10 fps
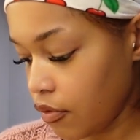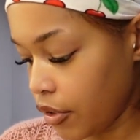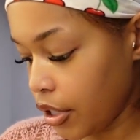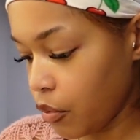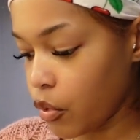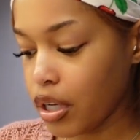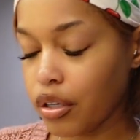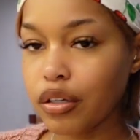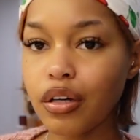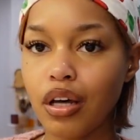very
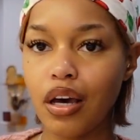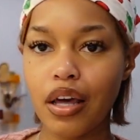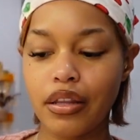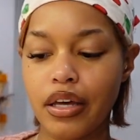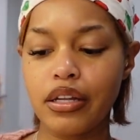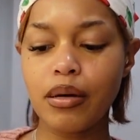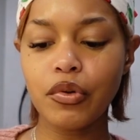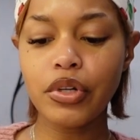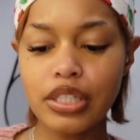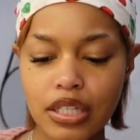well, and then I'm
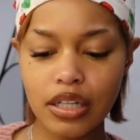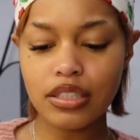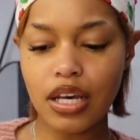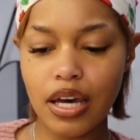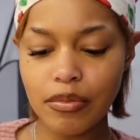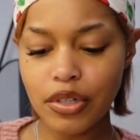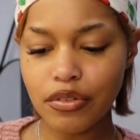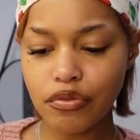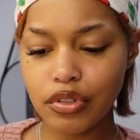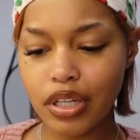going to set a
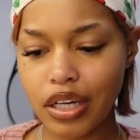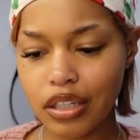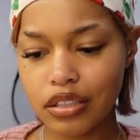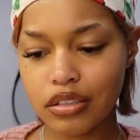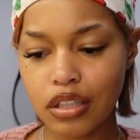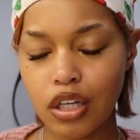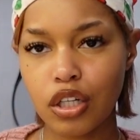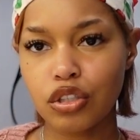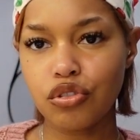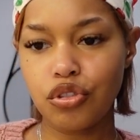timer for like
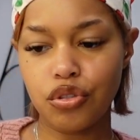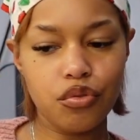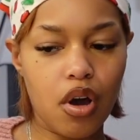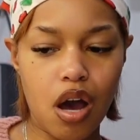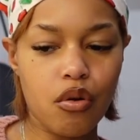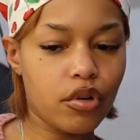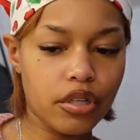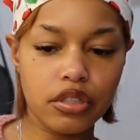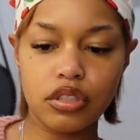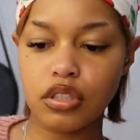2
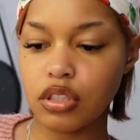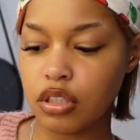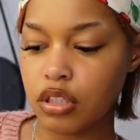hours.